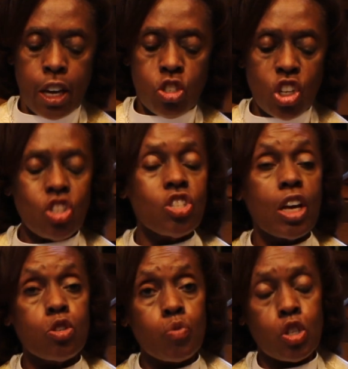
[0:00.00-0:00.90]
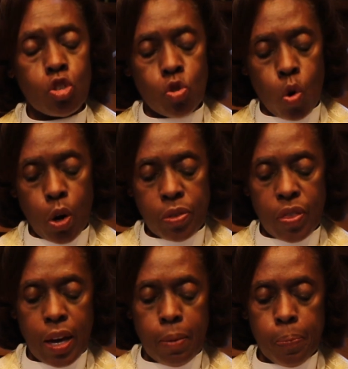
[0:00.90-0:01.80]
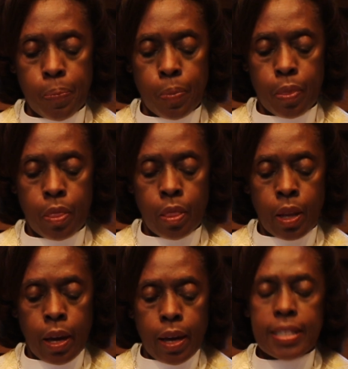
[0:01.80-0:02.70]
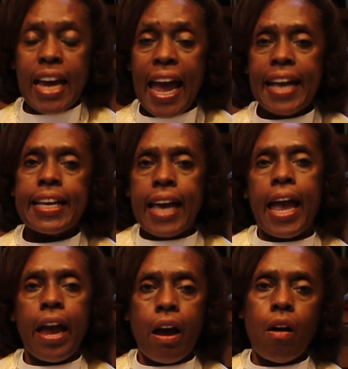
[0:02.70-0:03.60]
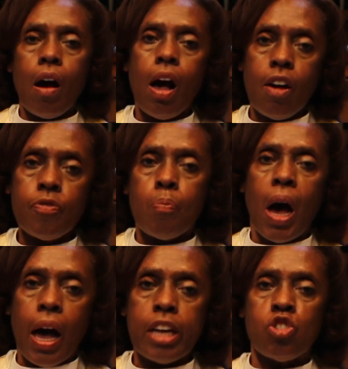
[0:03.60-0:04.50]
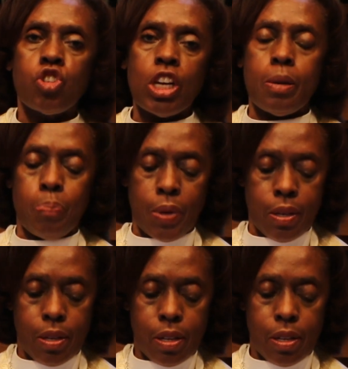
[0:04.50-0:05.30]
Jesus has restored them. Take care of my sheep.